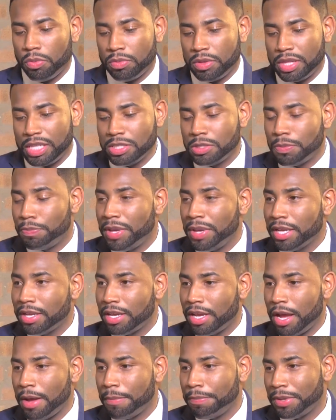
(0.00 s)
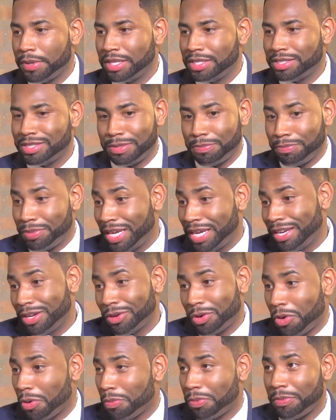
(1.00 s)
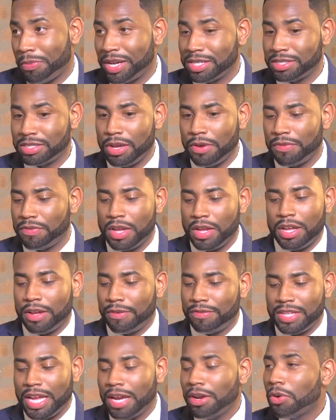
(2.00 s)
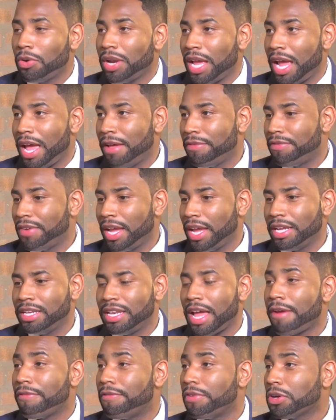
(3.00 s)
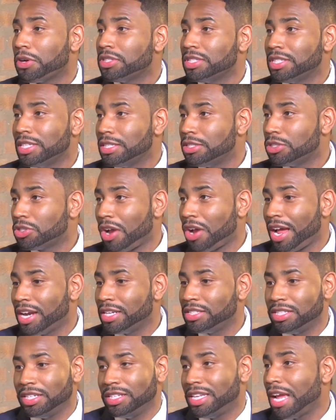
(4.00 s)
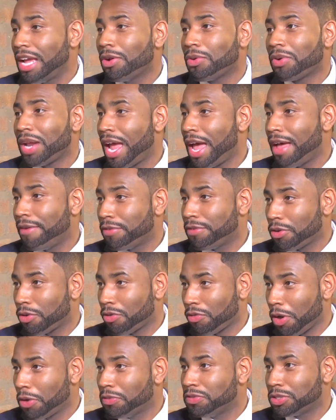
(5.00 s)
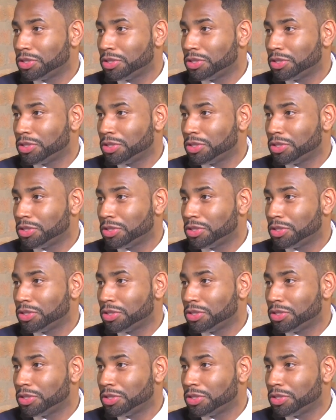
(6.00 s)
These big companies, and being in corporate myself, they don't have a diversity strategy. They don't have a growth